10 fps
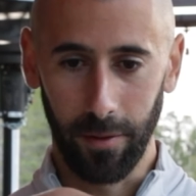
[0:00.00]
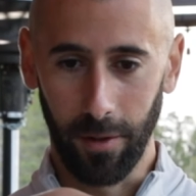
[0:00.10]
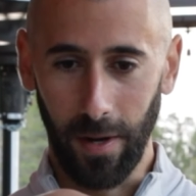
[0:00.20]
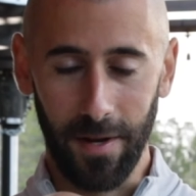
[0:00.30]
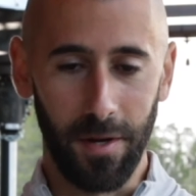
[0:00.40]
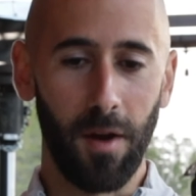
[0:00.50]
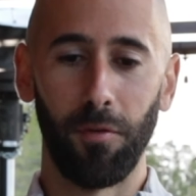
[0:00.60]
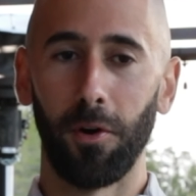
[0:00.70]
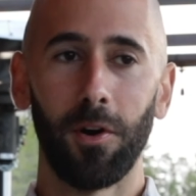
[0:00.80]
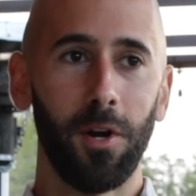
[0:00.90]
I
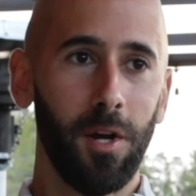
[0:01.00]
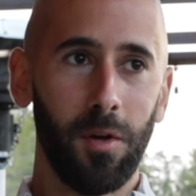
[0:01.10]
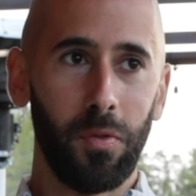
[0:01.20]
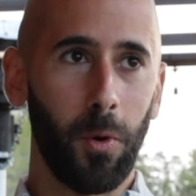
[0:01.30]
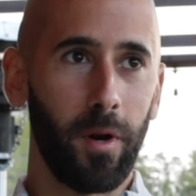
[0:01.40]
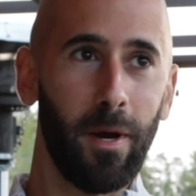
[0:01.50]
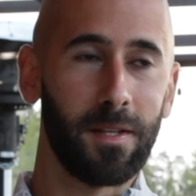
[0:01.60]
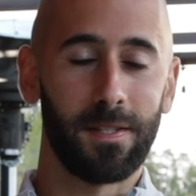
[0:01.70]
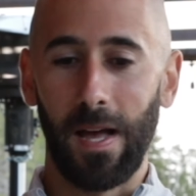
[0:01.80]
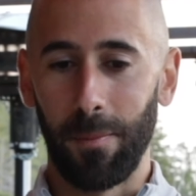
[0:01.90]
never thought
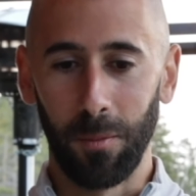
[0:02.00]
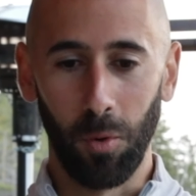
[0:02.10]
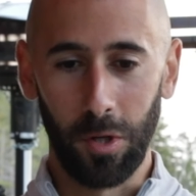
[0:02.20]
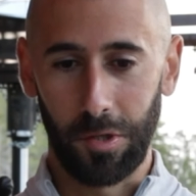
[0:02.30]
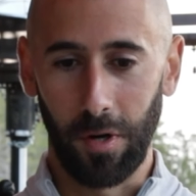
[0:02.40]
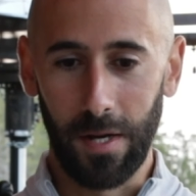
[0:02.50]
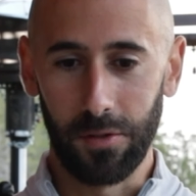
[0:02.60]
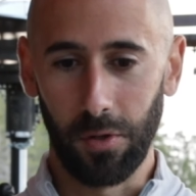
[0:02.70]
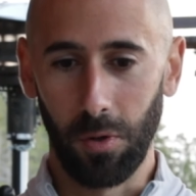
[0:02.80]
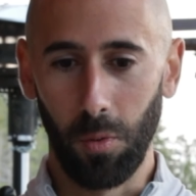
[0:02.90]
about slapping
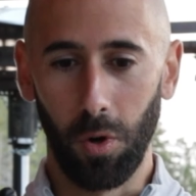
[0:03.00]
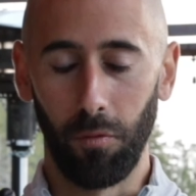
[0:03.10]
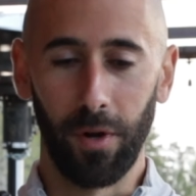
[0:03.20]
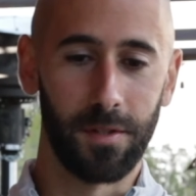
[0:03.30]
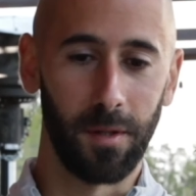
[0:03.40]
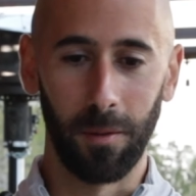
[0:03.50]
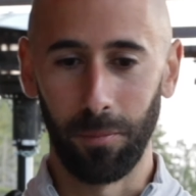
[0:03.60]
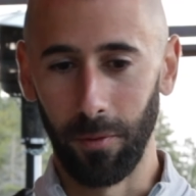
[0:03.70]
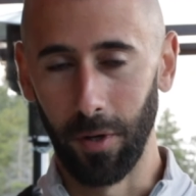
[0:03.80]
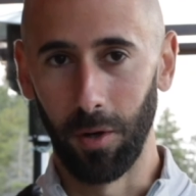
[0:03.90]
moisturizer or rinsing,
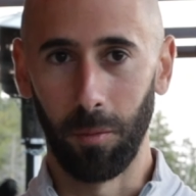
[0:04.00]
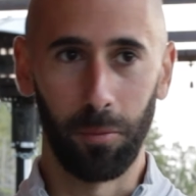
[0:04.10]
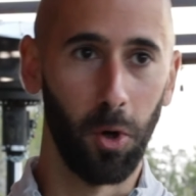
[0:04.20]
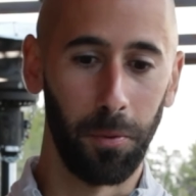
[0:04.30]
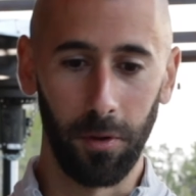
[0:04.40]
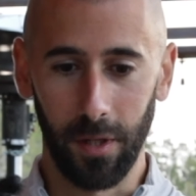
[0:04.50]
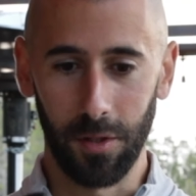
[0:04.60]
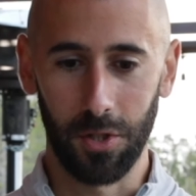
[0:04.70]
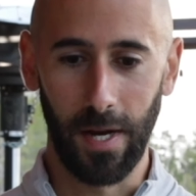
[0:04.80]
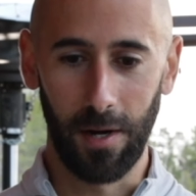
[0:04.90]
appropriately in
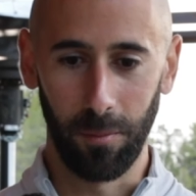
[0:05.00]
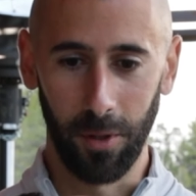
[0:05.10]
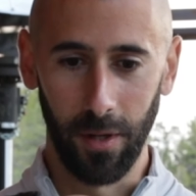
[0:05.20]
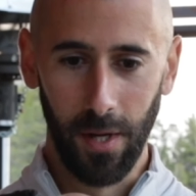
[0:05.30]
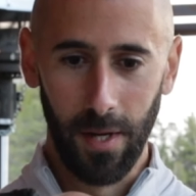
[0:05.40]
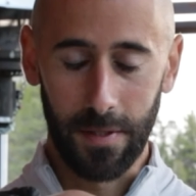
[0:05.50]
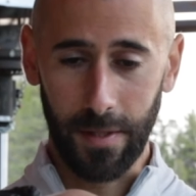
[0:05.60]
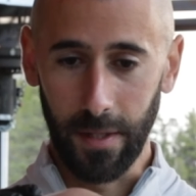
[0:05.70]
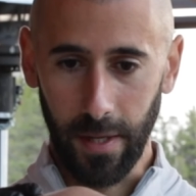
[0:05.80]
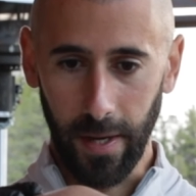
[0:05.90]
the shower, but
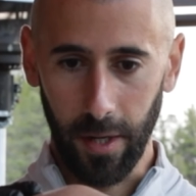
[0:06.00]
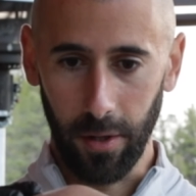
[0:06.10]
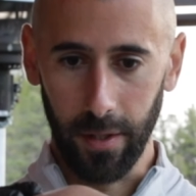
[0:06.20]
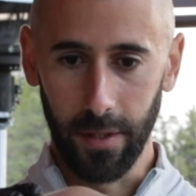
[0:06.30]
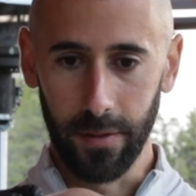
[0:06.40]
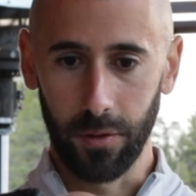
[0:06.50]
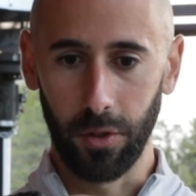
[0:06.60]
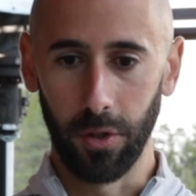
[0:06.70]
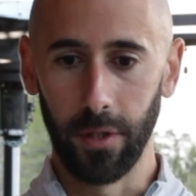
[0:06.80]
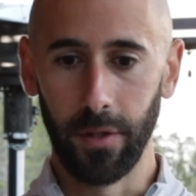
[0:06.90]
skincare is
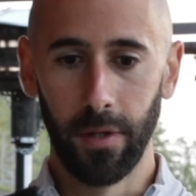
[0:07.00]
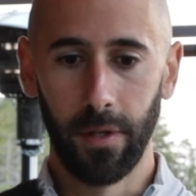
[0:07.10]
good